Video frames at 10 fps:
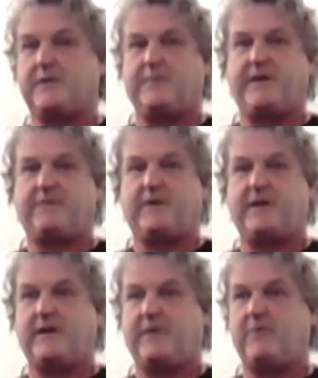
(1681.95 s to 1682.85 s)
so the big
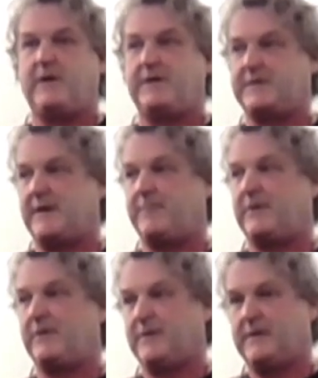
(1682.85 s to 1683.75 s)
flood and then the one in
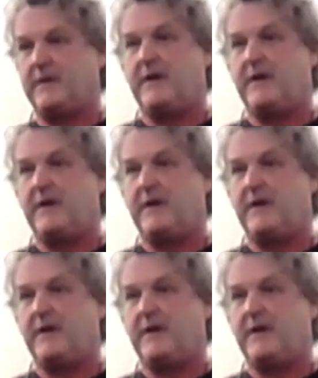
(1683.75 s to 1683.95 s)
December,